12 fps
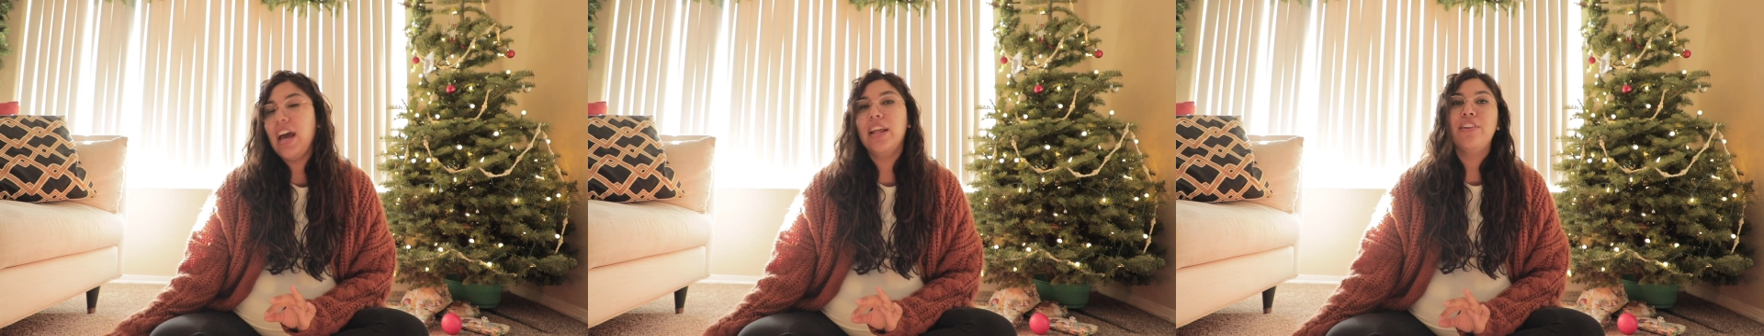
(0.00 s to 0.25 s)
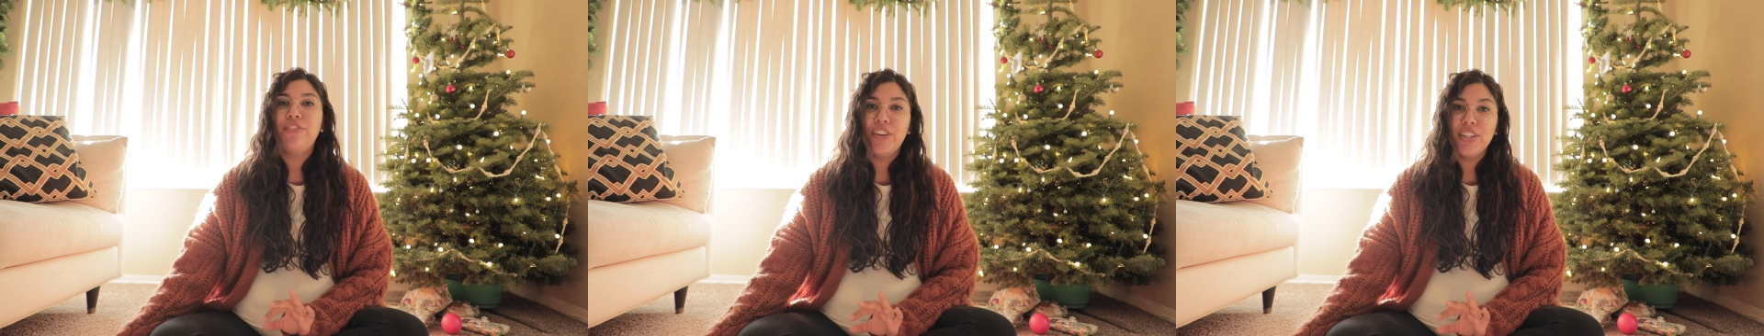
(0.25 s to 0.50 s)
And
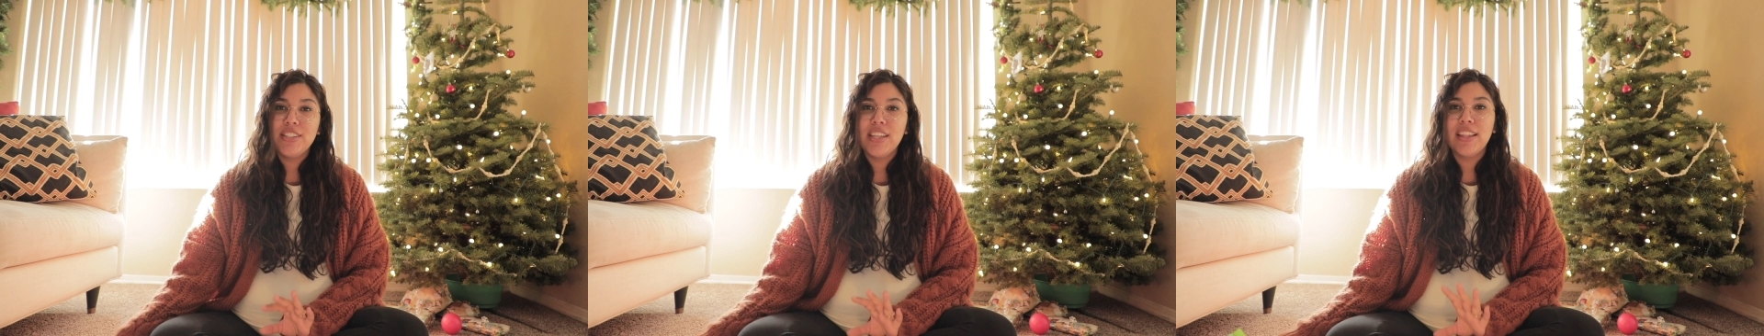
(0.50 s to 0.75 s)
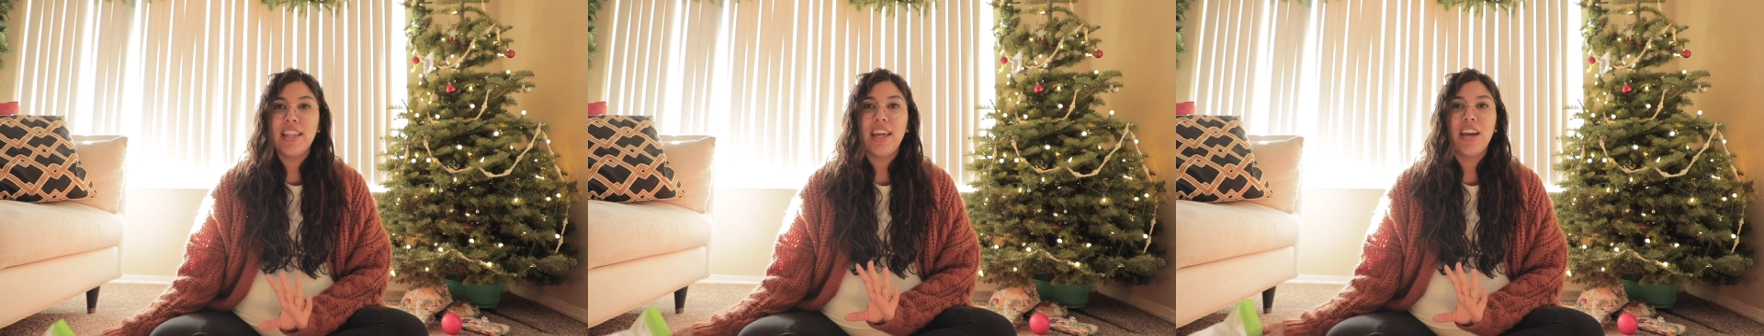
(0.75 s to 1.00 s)
the first
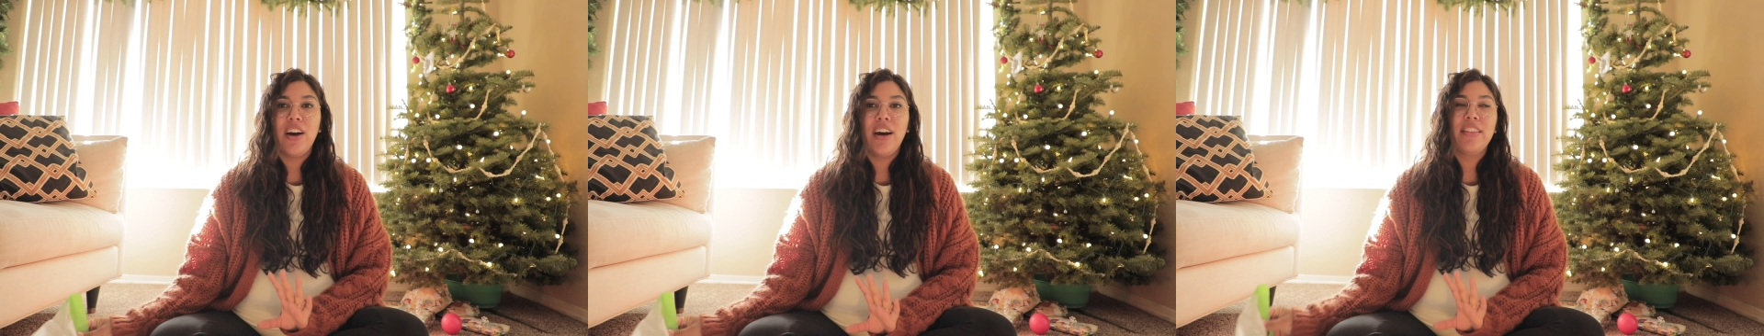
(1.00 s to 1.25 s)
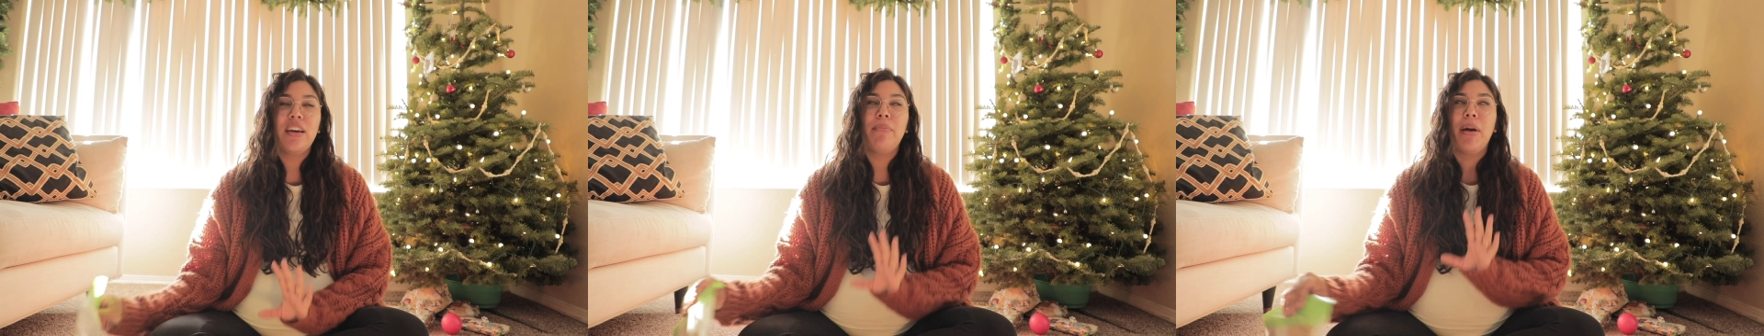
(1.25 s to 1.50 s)
thing that I
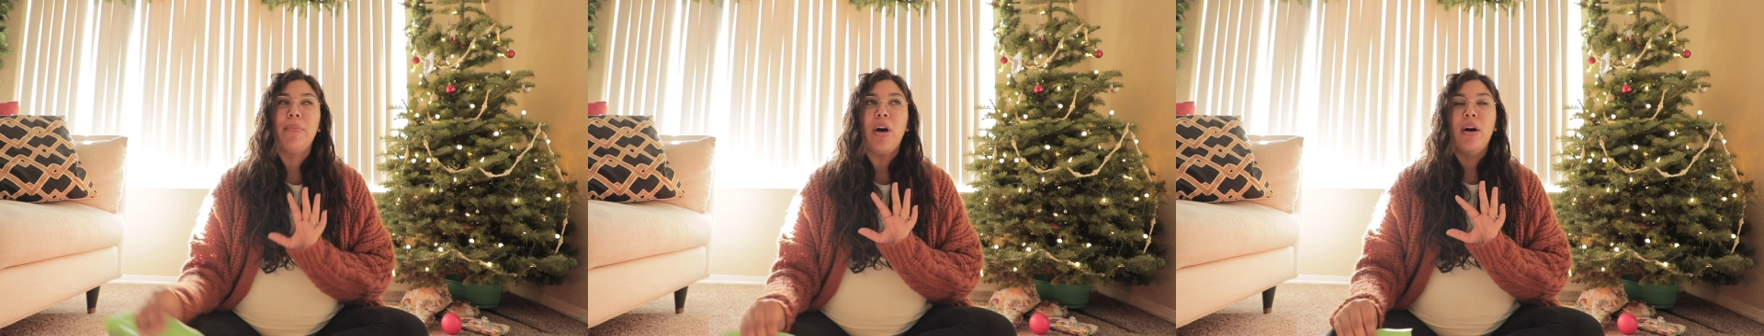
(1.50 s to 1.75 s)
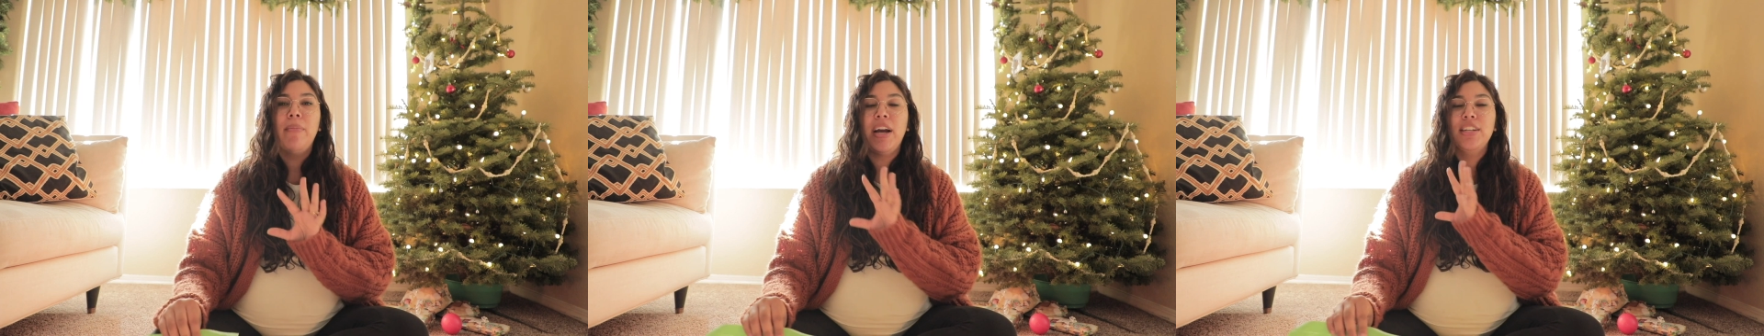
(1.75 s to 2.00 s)
got that my
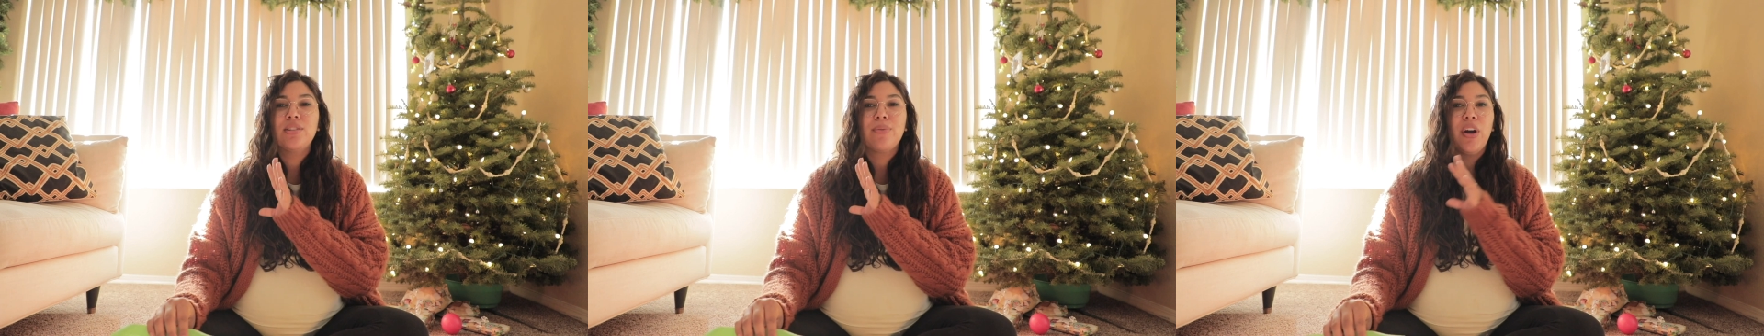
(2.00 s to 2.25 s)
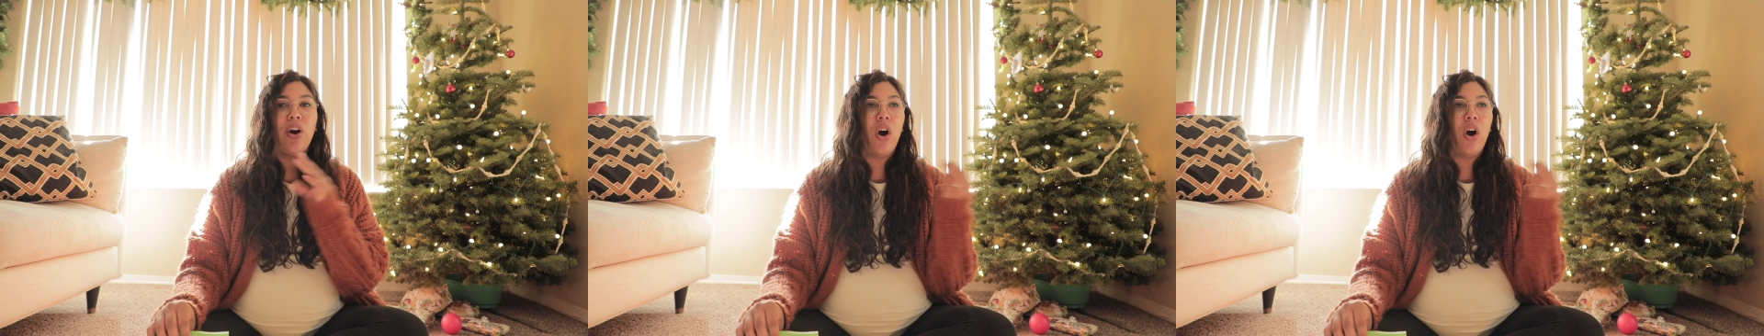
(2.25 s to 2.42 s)
mom, I swear,